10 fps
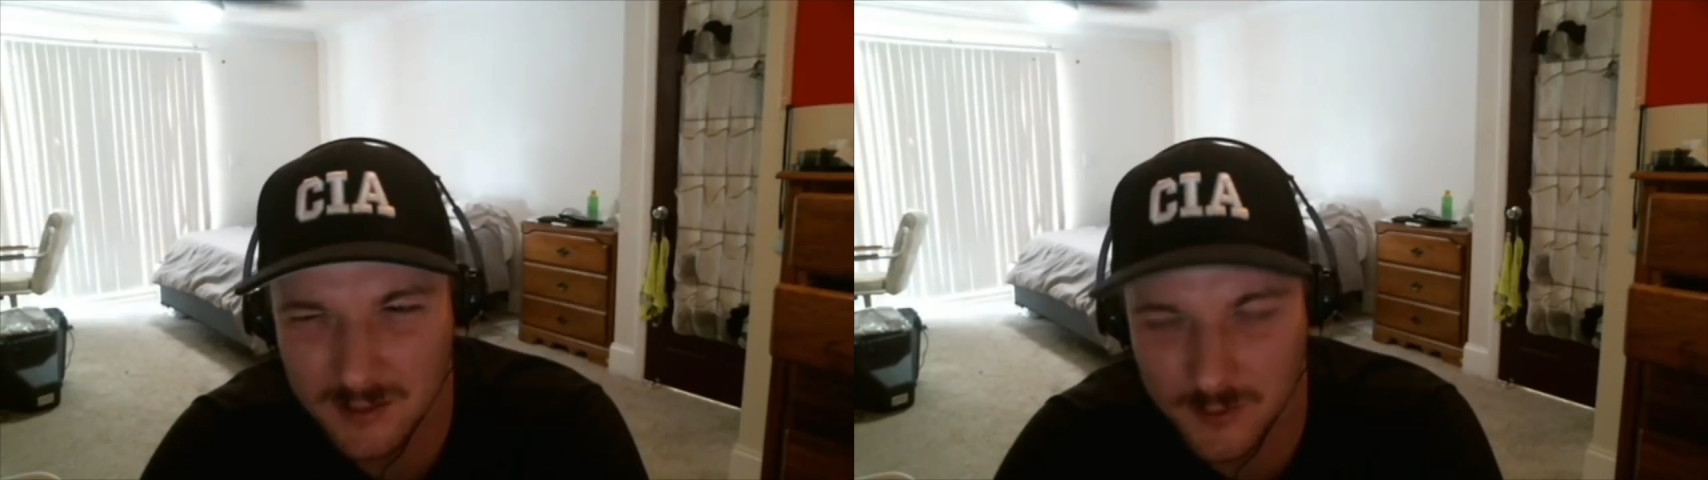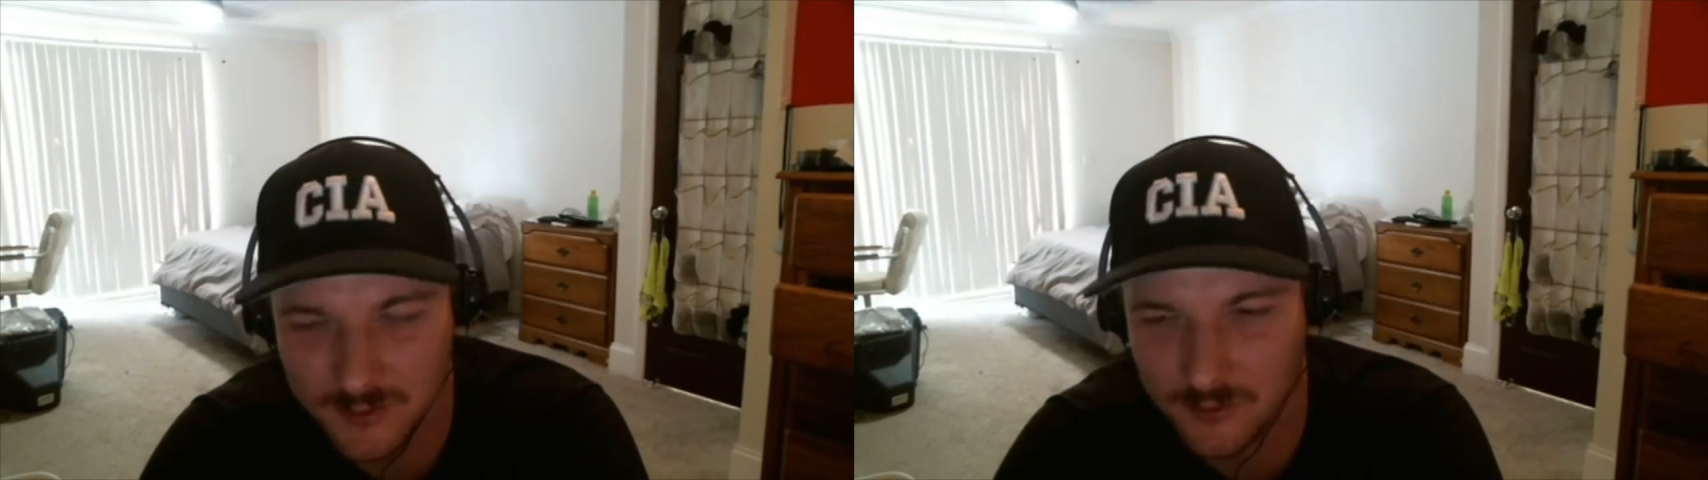
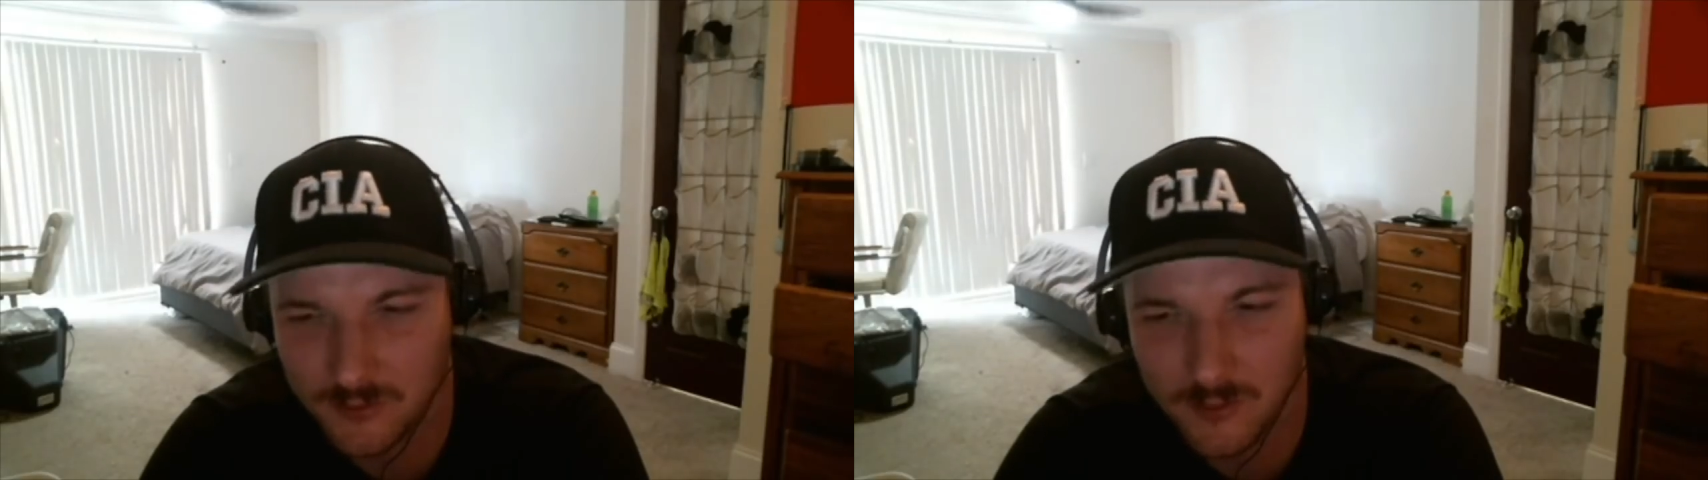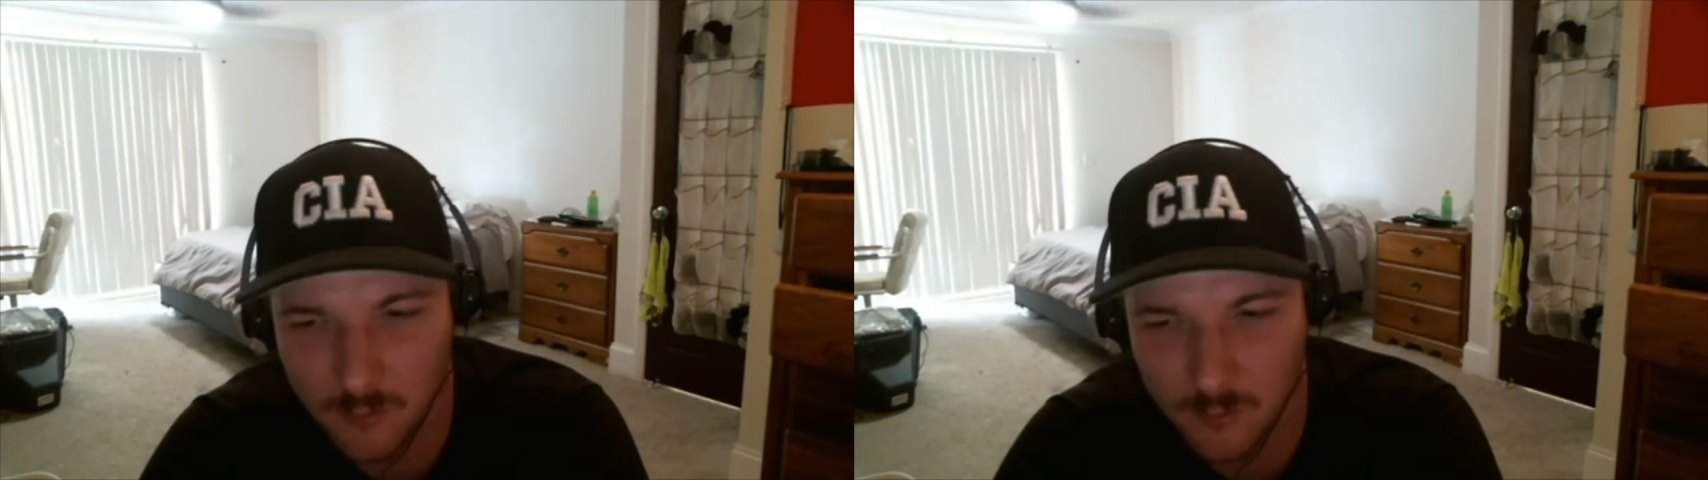which is
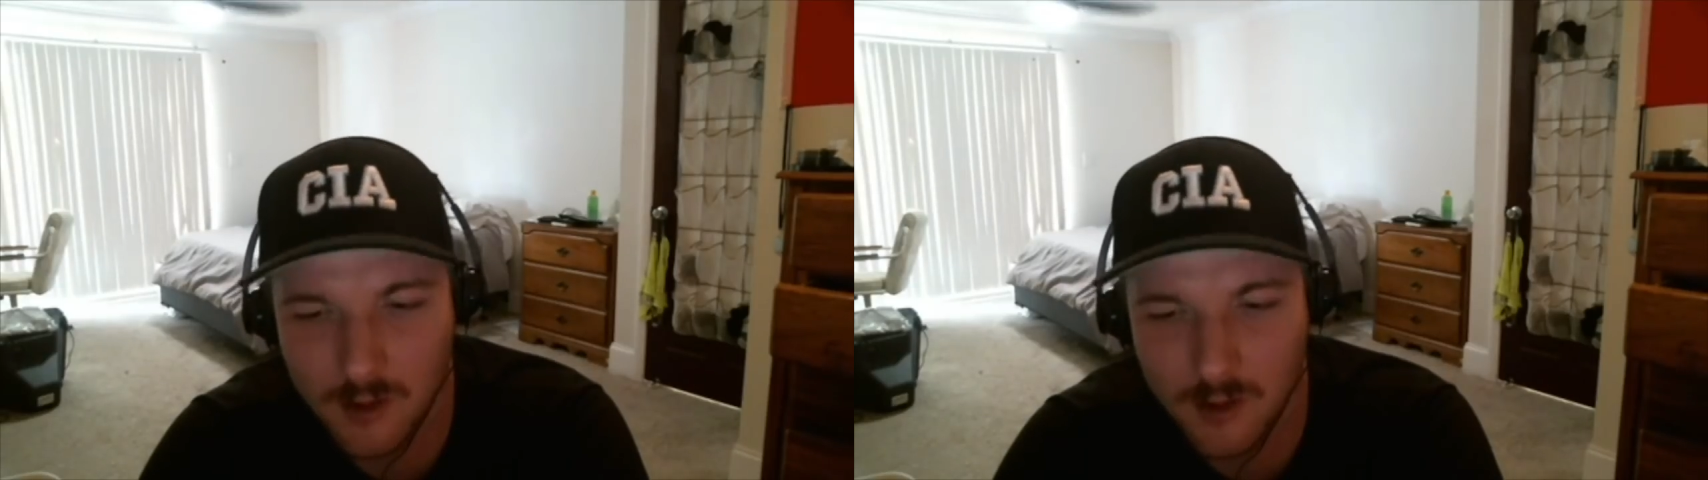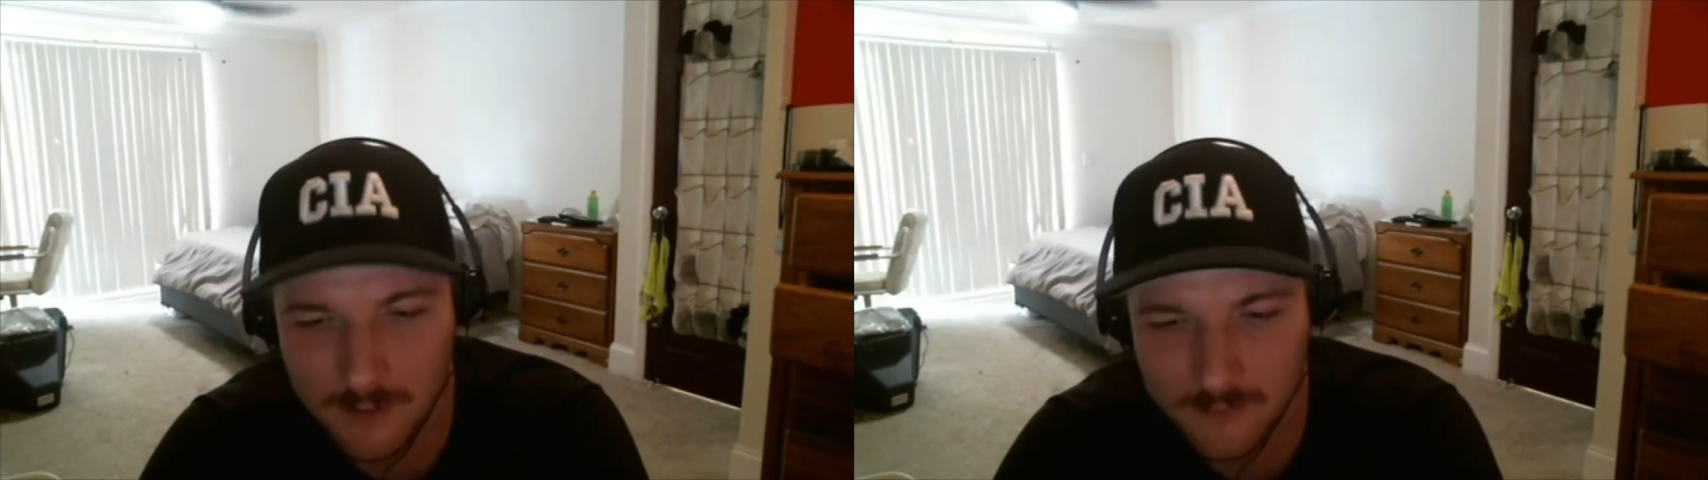
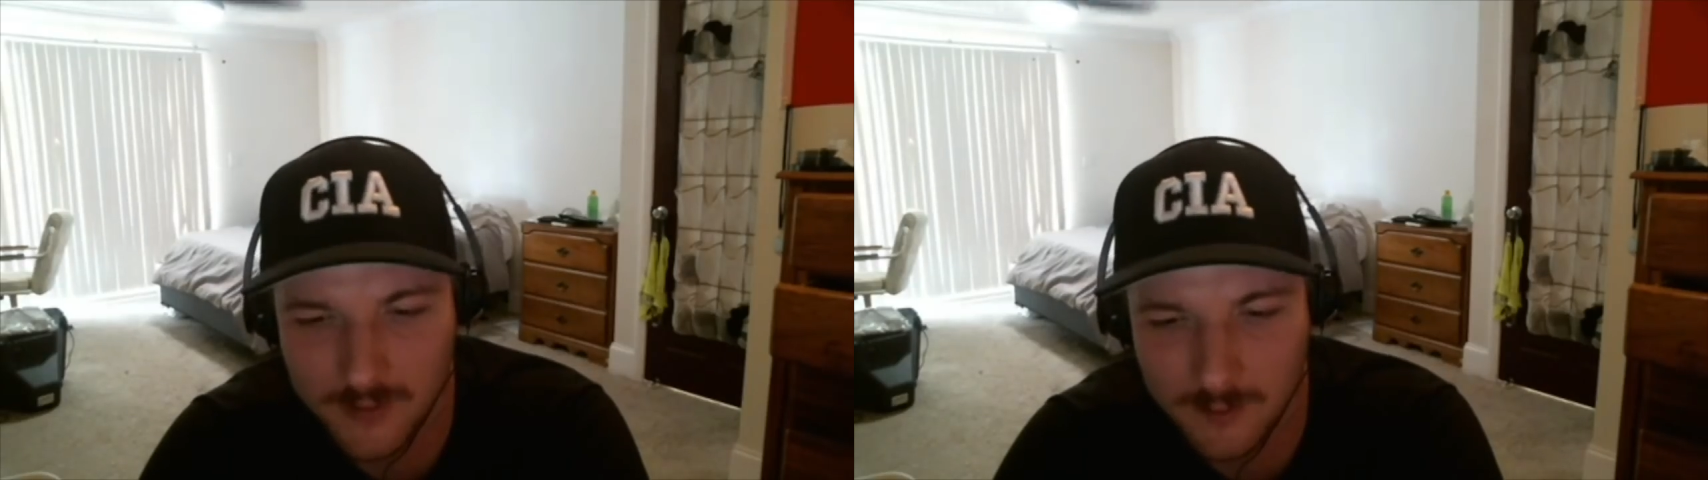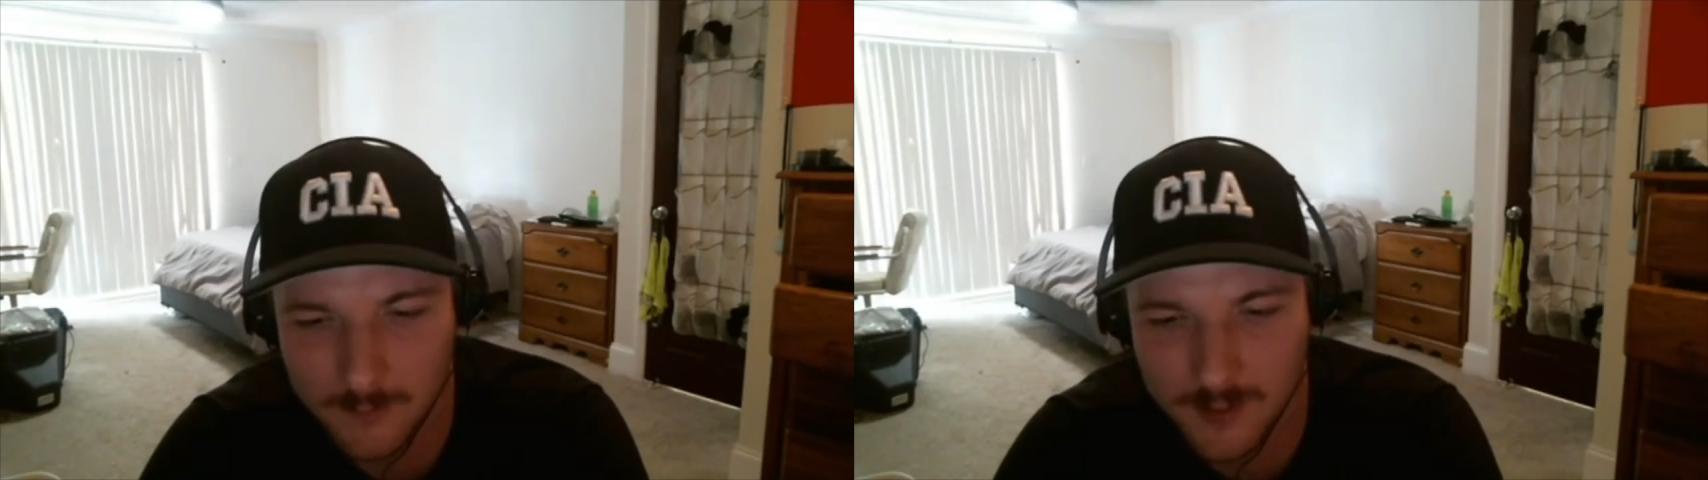well after that.